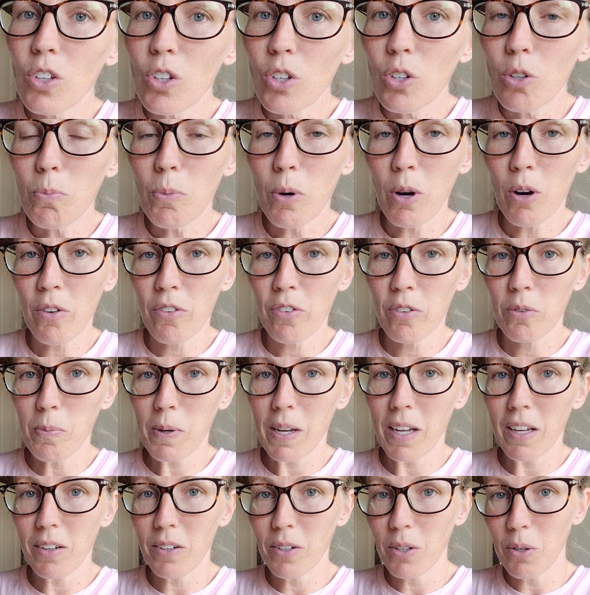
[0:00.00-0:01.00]
you birthed
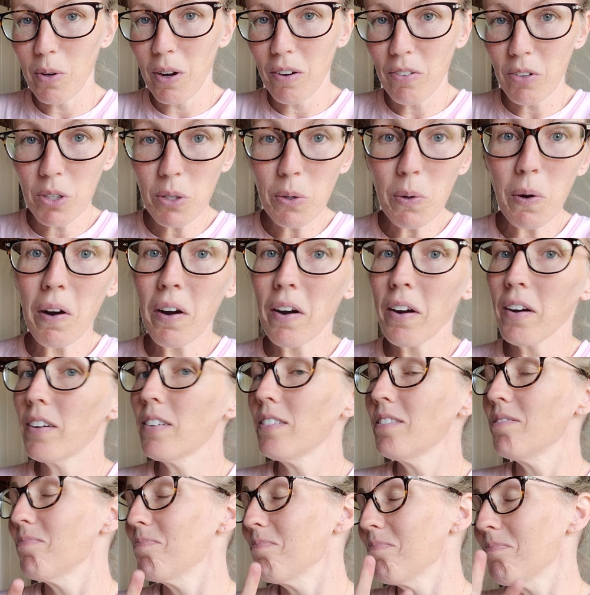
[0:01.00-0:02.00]
me. Whoever you
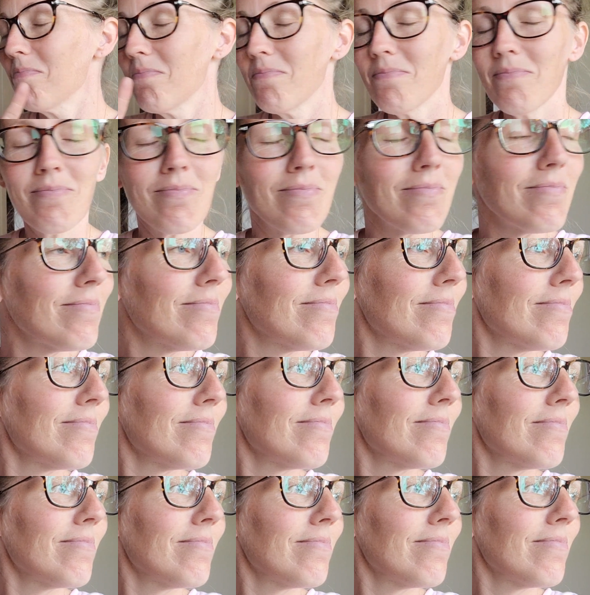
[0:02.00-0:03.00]
are,
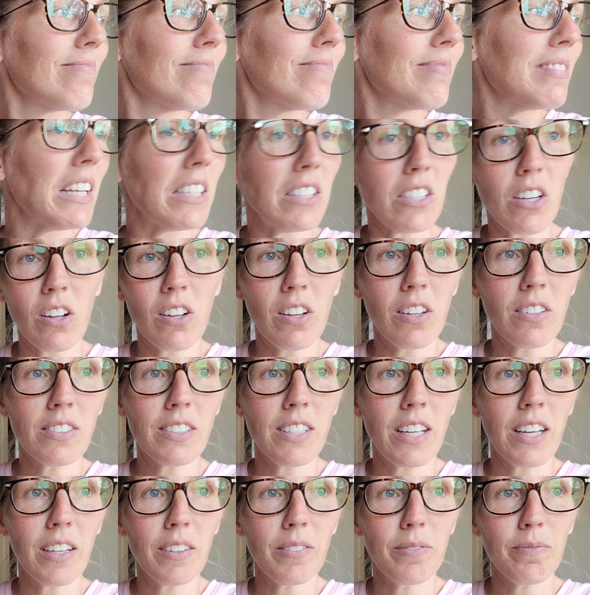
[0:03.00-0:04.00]
that's all I'll
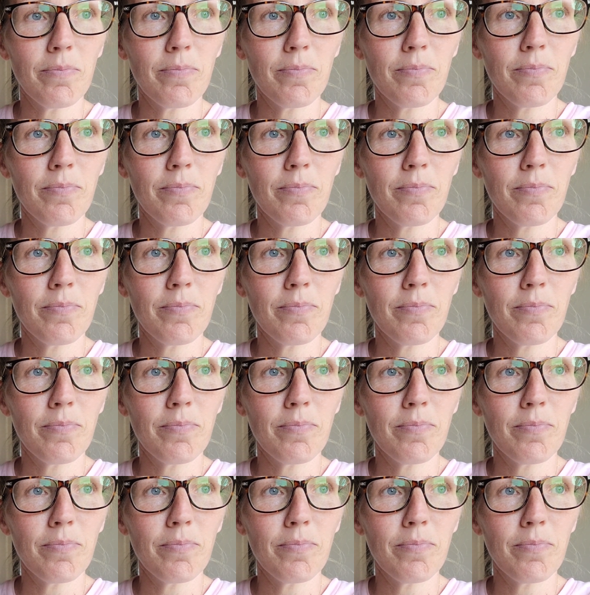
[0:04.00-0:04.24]
say.